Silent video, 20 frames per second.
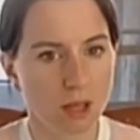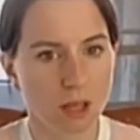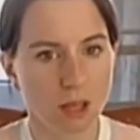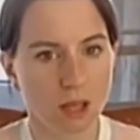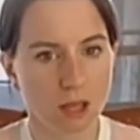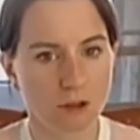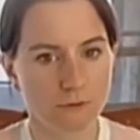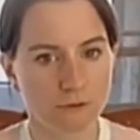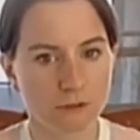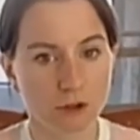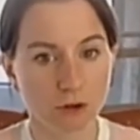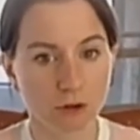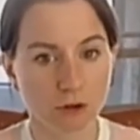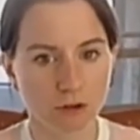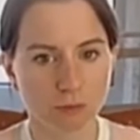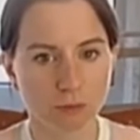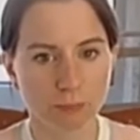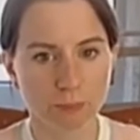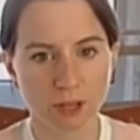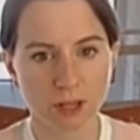you're
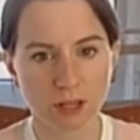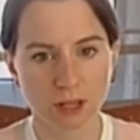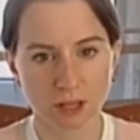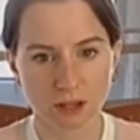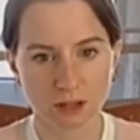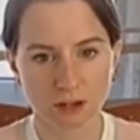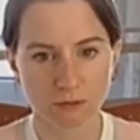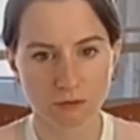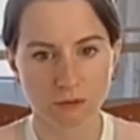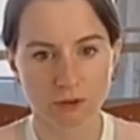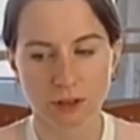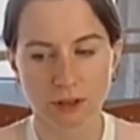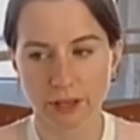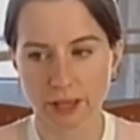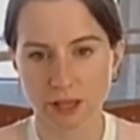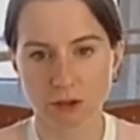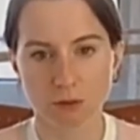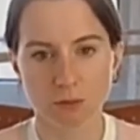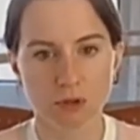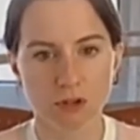speaking a different
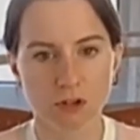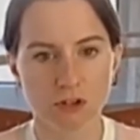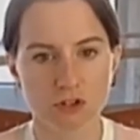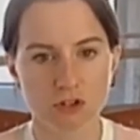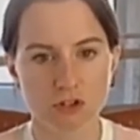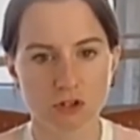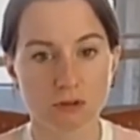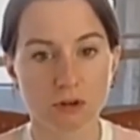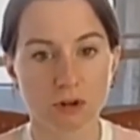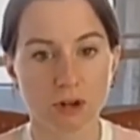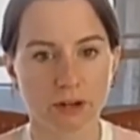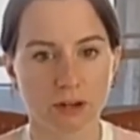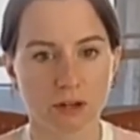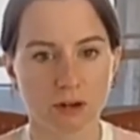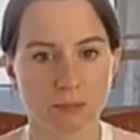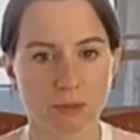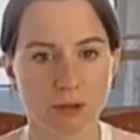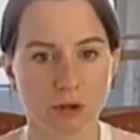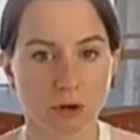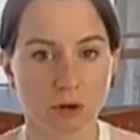language, you're not going to be
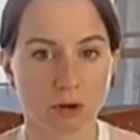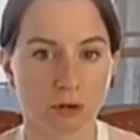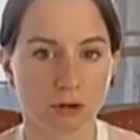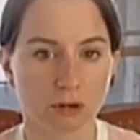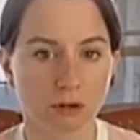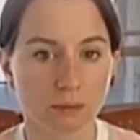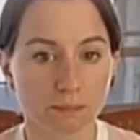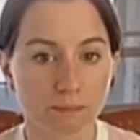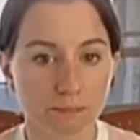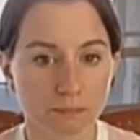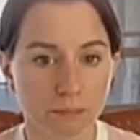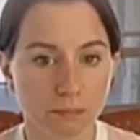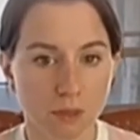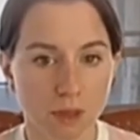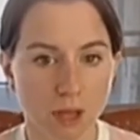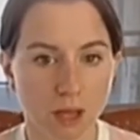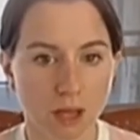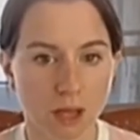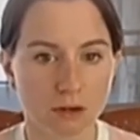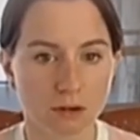heard.
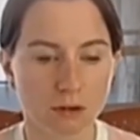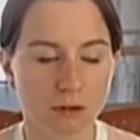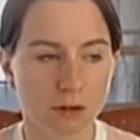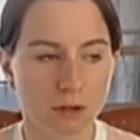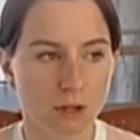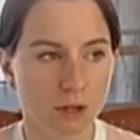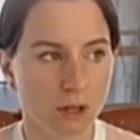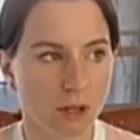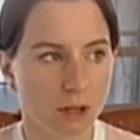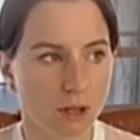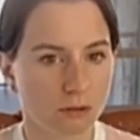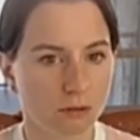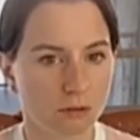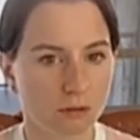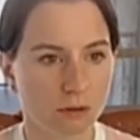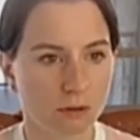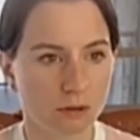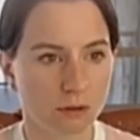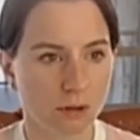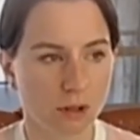
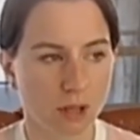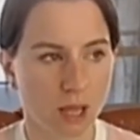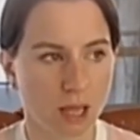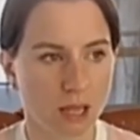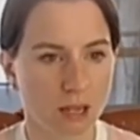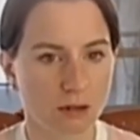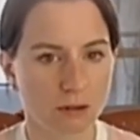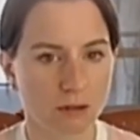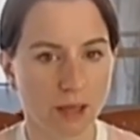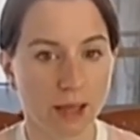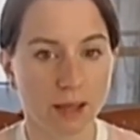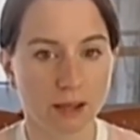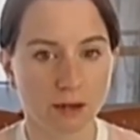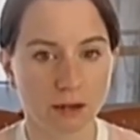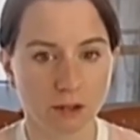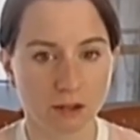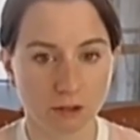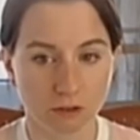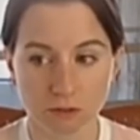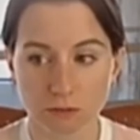And that
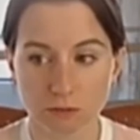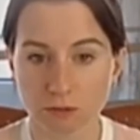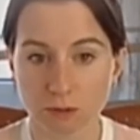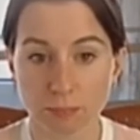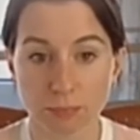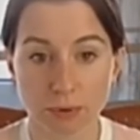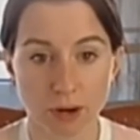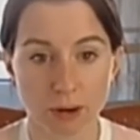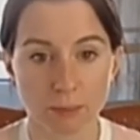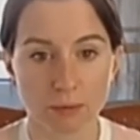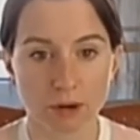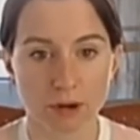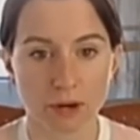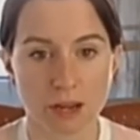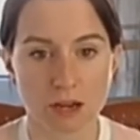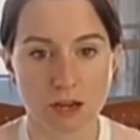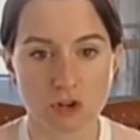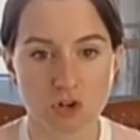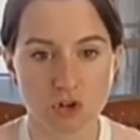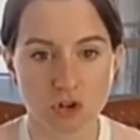is the primary
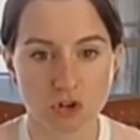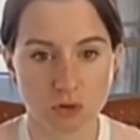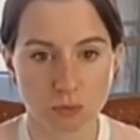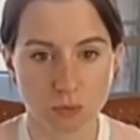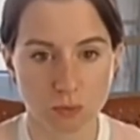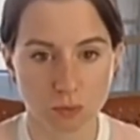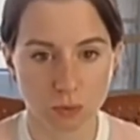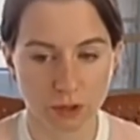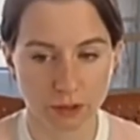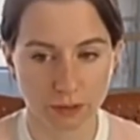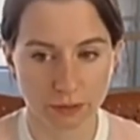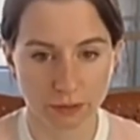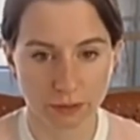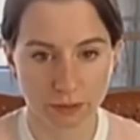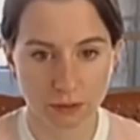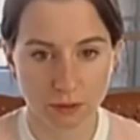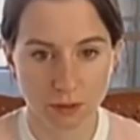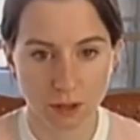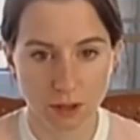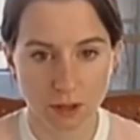issue with
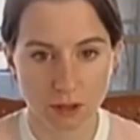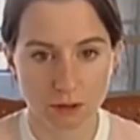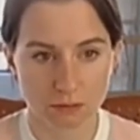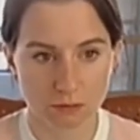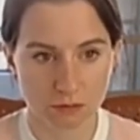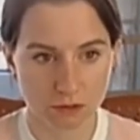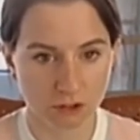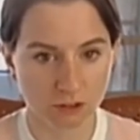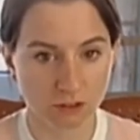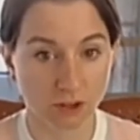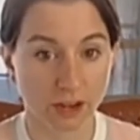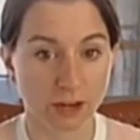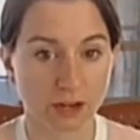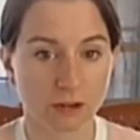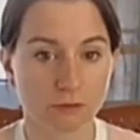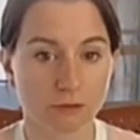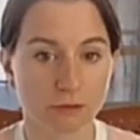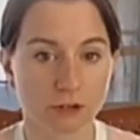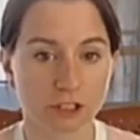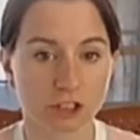designing
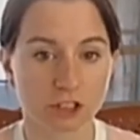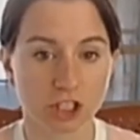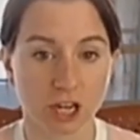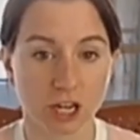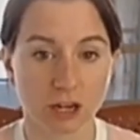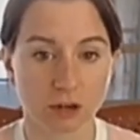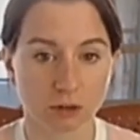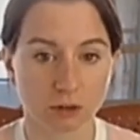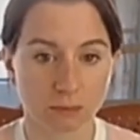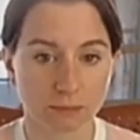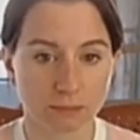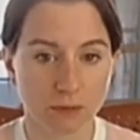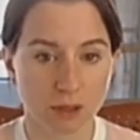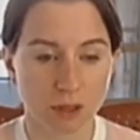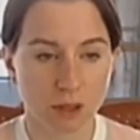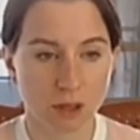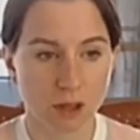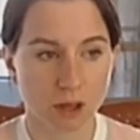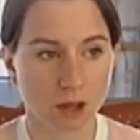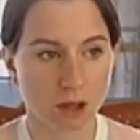for a channel.
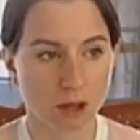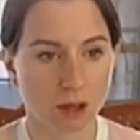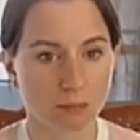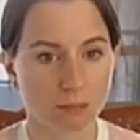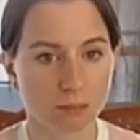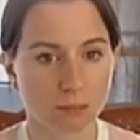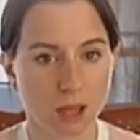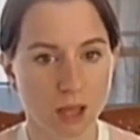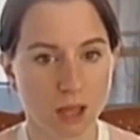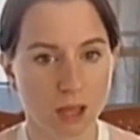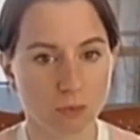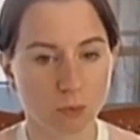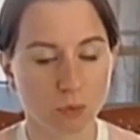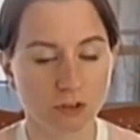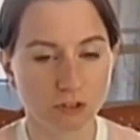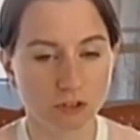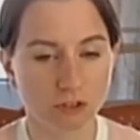And what's